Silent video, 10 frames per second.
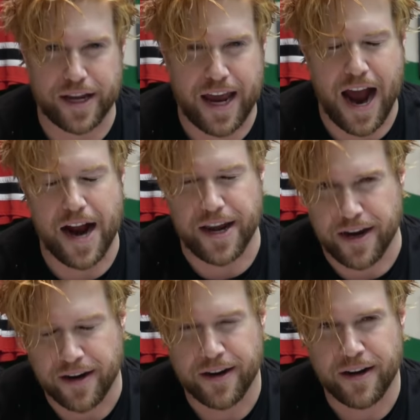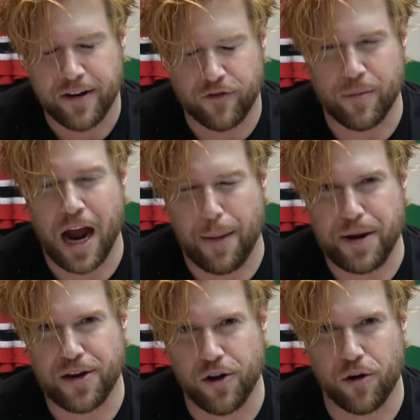caddy from
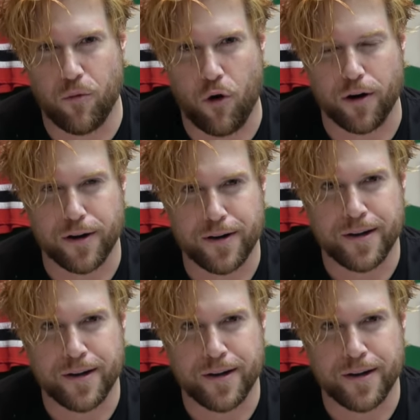Happy Gilmore.